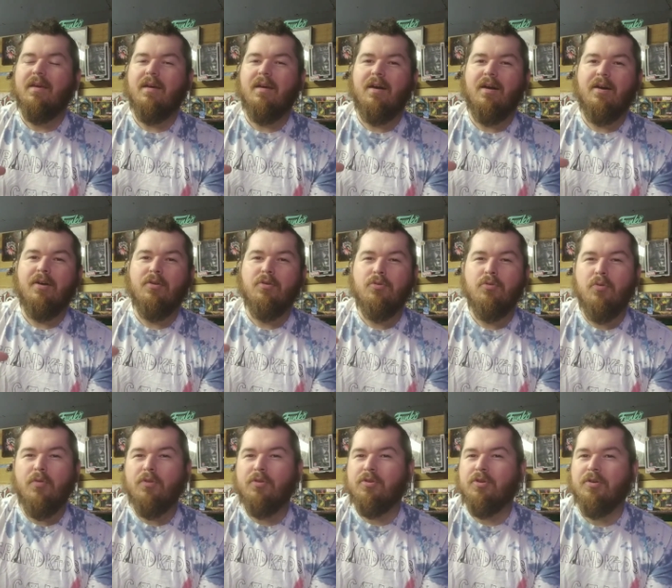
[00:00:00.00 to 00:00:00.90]
uh,
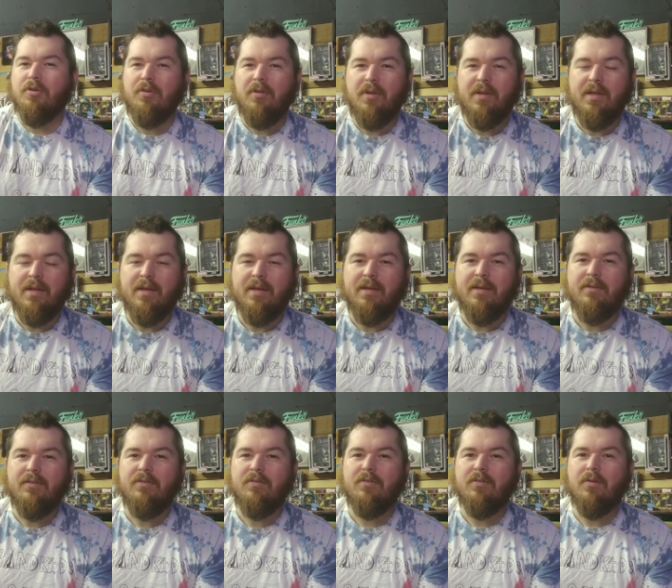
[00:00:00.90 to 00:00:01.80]
who the turtle
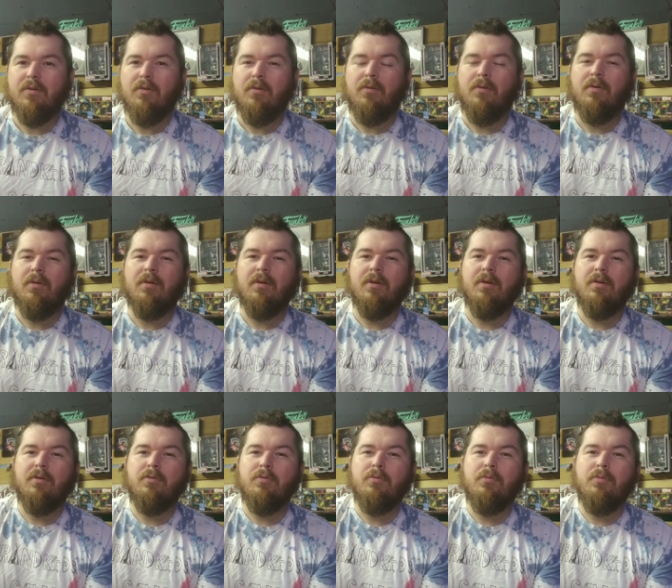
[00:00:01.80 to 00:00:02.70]
is
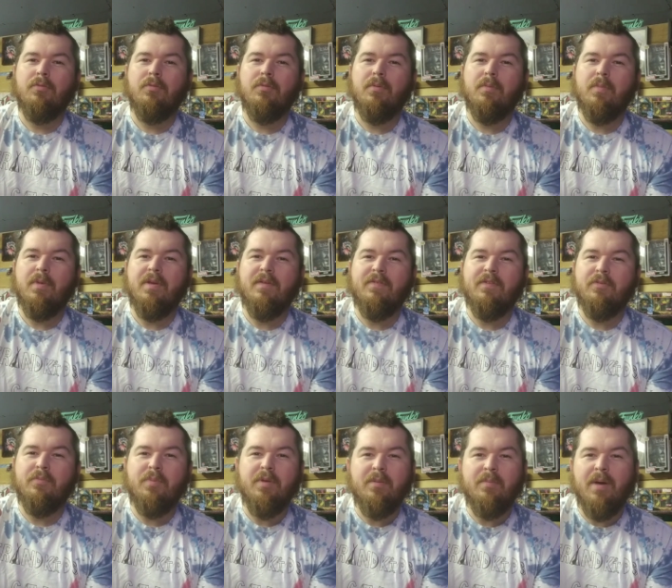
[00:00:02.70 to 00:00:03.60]
or who if
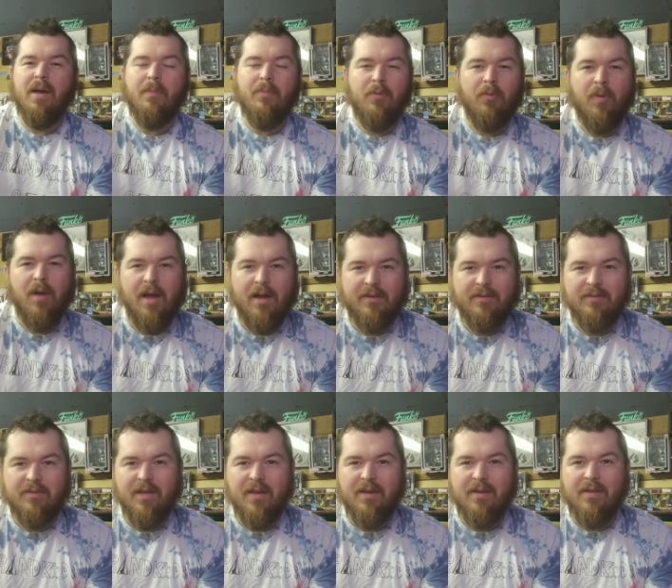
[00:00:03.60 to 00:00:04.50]
it's Bebop or
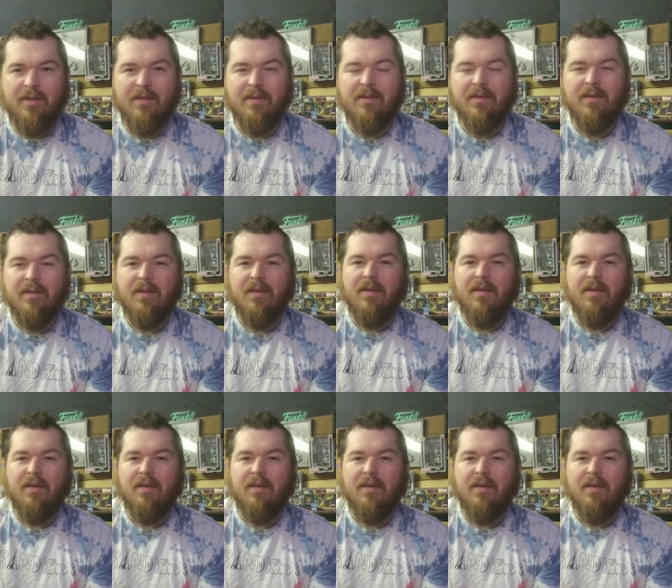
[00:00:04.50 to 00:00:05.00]
Rocksteady.